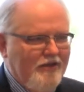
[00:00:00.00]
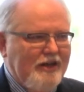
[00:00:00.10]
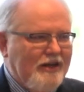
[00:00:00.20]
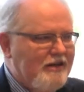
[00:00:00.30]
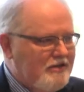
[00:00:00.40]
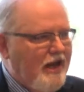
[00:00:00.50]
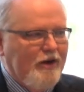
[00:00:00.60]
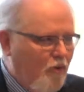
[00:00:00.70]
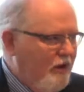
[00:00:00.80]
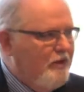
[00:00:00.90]
than it is
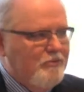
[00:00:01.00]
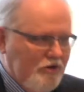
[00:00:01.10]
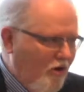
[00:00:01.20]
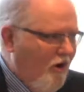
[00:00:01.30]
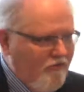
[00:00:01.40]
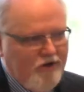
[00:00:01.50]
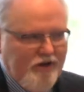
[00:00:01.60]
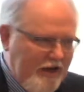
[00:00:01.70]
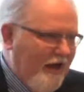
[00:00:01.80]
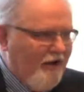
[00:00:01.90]
like Williams or Harvard
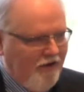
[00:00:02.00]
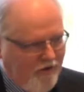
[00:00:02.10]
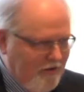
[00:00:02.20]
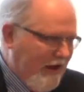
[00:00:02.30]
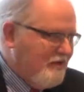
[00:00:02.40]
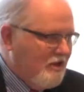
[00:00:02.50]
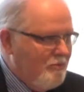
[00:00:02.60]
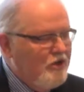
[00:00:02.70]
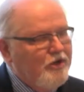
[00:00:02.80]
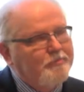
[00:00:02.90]
or Yale or
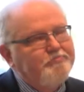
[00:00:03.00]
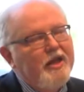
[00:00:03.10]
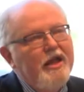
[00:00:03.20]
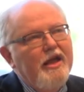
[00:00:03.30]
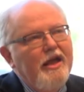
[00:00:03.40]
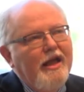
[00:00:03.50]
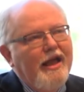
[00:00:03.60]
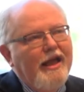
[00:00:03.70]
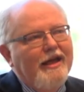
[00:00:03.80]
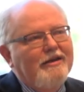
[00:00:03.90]
SMU.
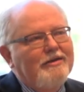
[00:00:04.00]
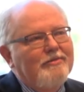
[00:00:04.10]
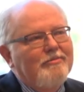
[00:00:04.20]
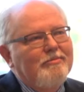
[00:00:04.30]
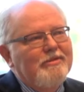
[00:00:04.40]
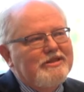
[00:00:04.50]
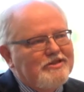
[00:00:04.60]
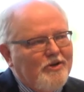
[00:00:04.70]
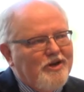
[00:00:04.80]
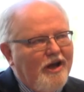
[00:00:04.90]
And
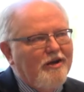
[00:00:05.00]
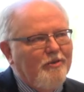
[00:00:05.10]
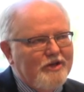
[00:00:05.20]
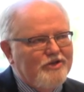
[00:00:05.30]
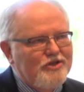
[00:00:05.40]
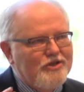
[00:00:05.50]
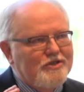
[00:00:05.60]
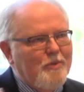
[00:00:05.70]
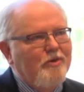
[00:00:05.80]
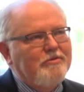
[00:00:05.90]
Mrs. O'Donnell, when she
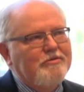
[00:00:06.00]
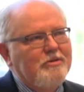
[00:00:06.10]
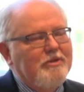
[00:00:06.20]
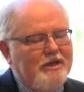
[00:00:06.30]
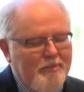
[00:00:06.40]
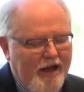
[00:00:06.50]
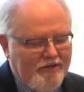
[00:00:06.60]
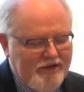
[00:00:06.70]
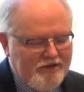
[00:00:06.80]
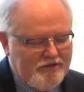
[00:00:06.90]
spoke to me
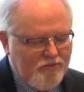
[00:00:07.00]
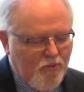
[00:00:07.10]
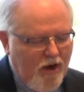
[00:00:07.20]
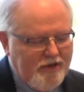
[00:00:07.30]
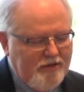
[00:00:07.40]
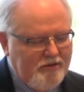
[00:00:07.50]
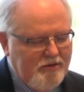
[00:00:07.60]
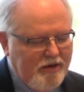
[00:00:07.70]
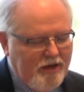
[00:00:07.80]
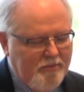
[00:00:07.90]
about this, wanted
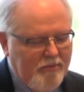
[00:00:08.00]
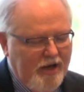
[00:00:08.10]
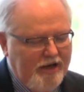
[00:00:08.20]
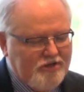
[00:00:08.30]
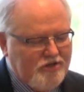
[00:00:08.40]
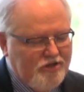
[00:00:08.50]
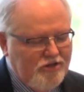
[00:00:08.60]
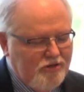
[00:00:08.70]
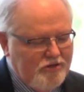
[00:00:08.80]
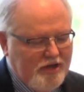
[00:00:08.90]
us to
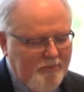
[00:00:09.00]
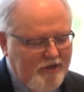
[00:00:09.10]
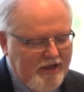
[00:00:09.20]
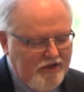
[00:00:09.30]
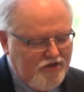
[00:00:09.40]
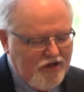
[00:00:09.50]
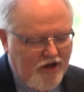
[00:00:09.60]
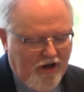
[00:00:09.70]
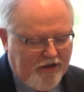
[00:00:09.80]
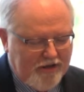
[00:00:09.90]
do something she
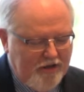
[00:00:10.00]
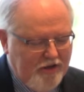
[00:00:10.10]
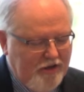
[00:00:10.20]
called